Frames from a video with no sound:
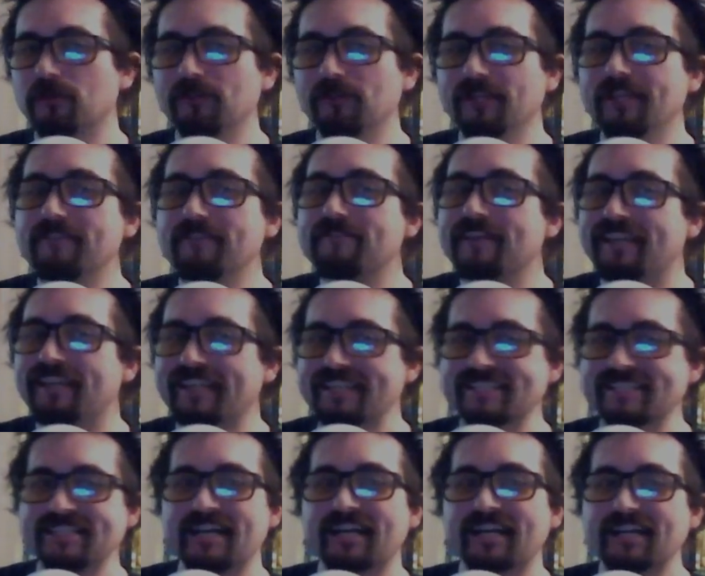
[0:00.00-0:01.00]
living is
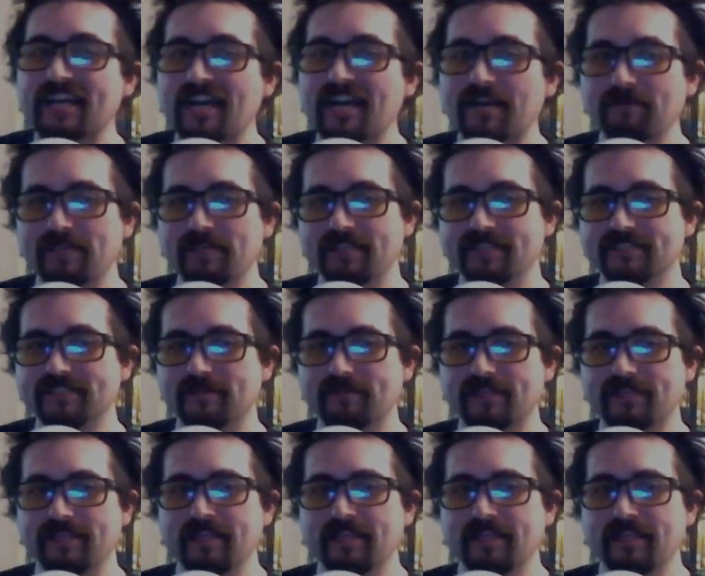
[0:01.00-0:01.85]
not communism.